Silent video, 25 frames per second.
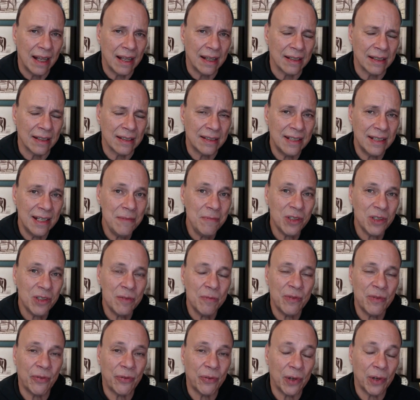Seems
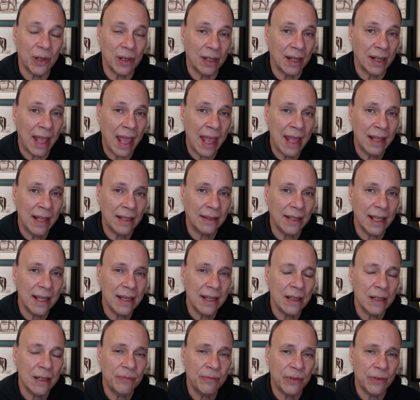to be a
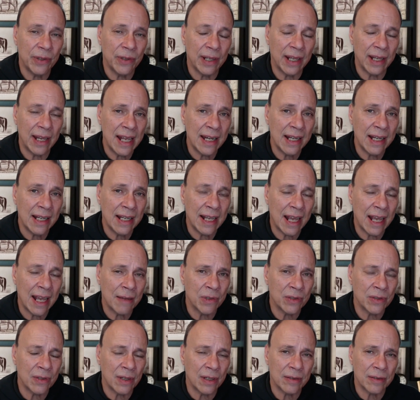leg up for the
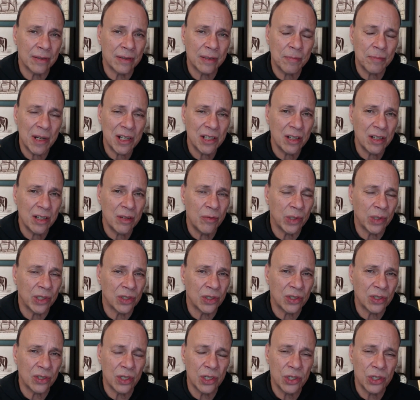handicappers, especially
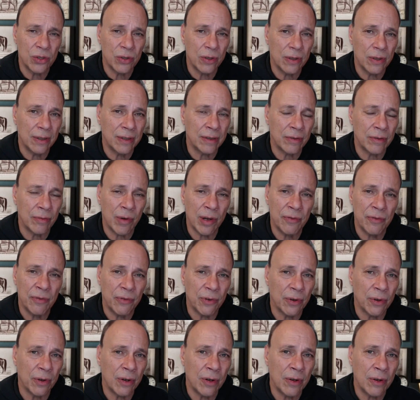with the shorter run
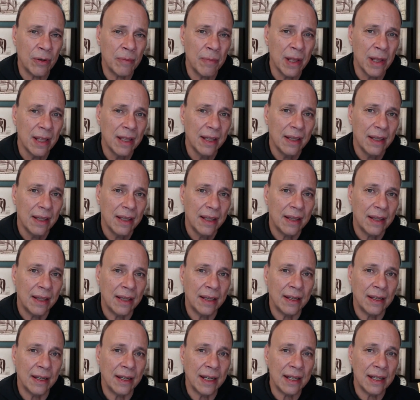for home.
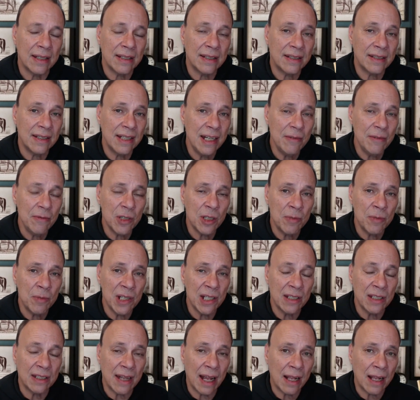It seems to
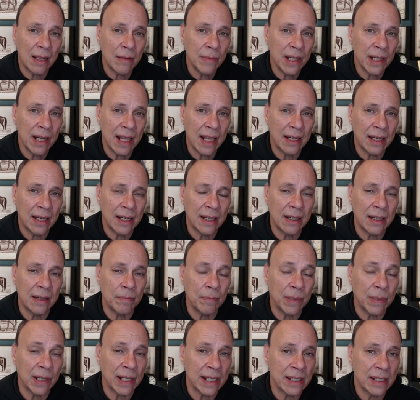be
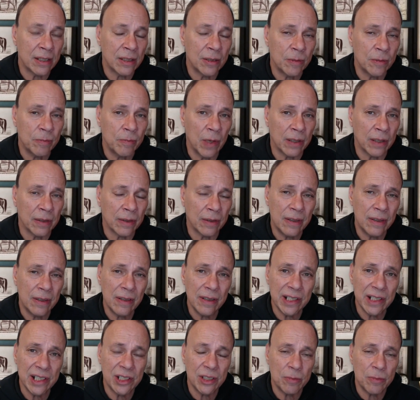dominated by
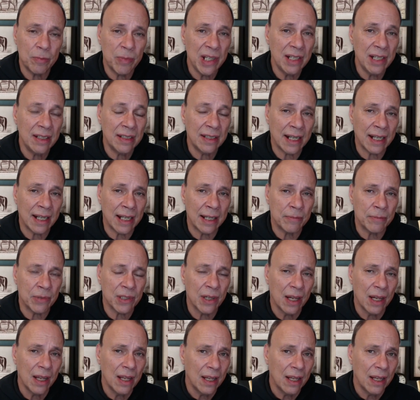early speed types,